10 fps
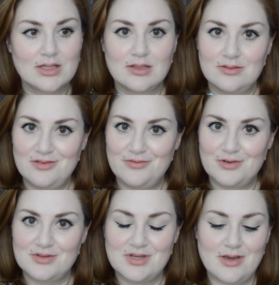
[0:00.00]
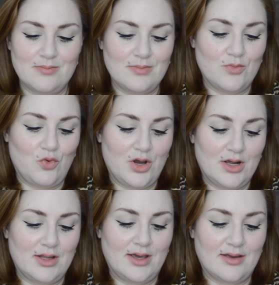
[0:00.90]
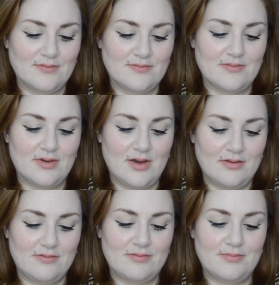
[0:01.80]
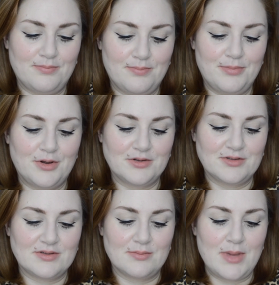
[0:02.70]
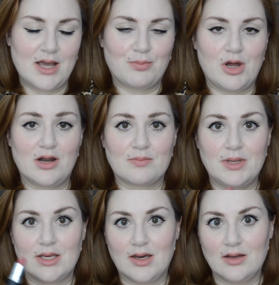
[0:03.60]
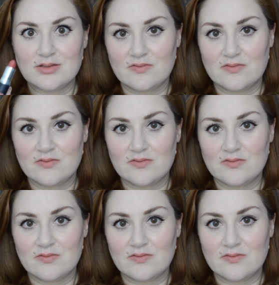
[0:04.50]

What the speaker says: this is the first time where like I've purchased a MAC product because of